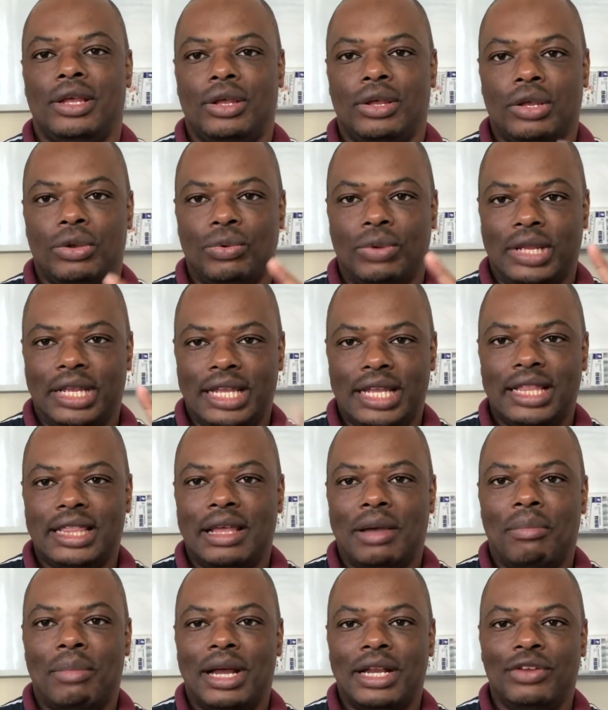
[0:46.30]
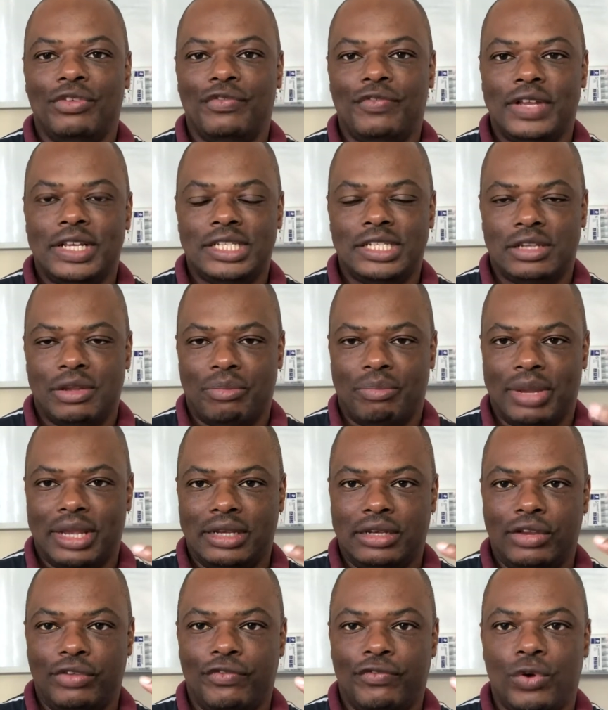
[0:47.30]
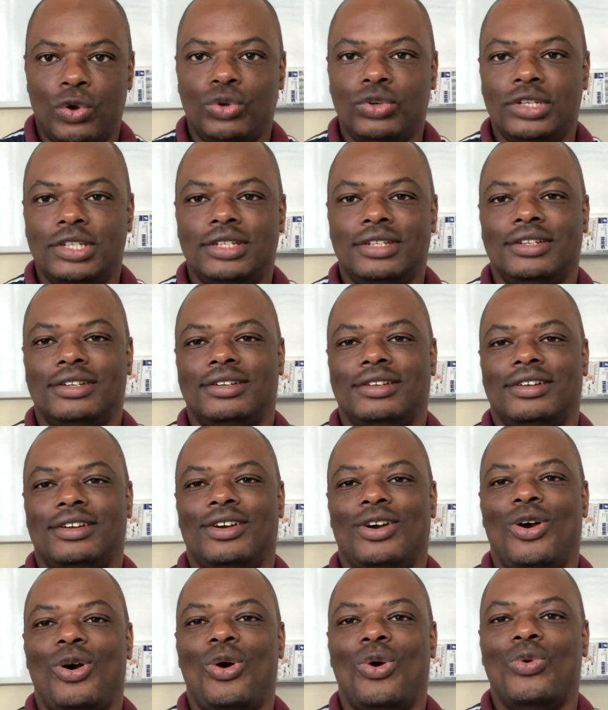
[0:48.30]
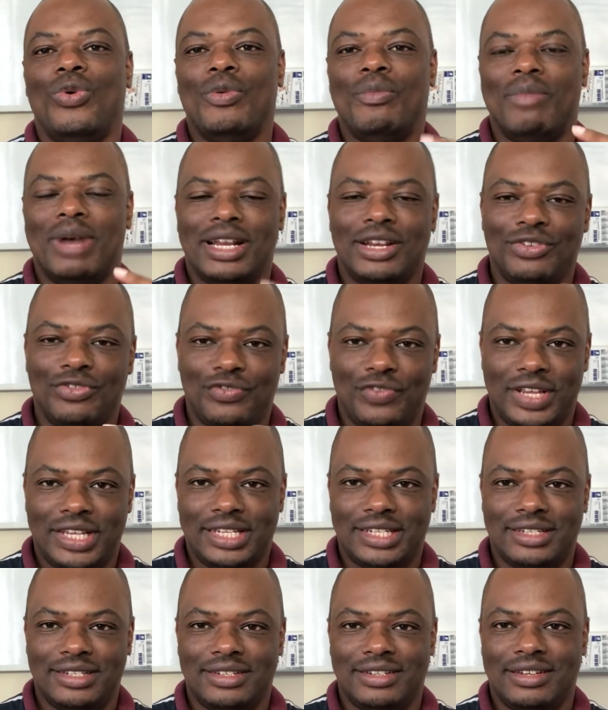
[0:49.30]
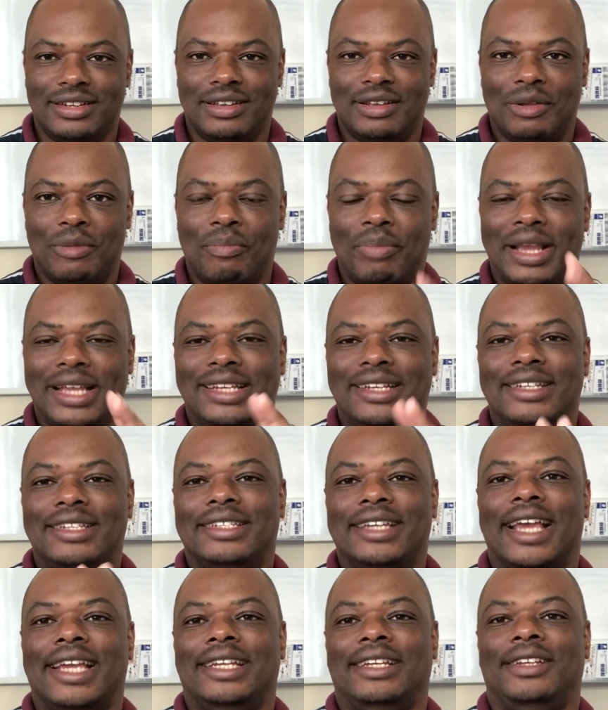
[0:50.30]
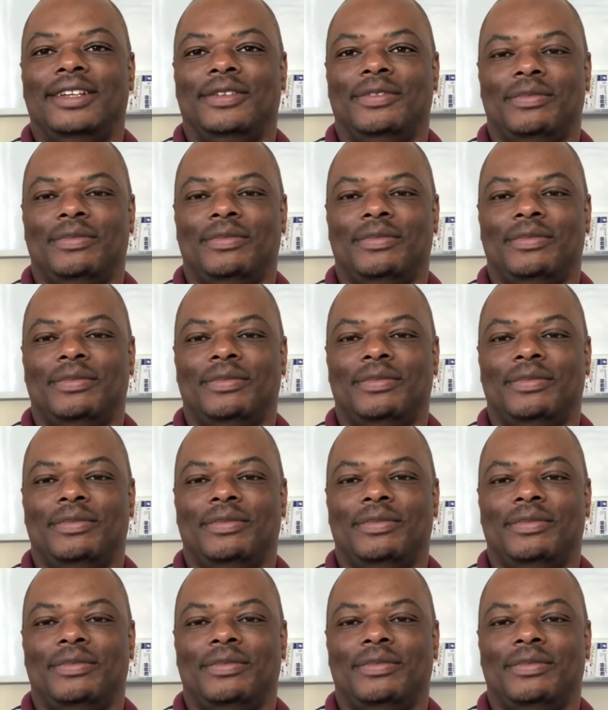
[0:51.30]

We either manifest by default or we manifest by design.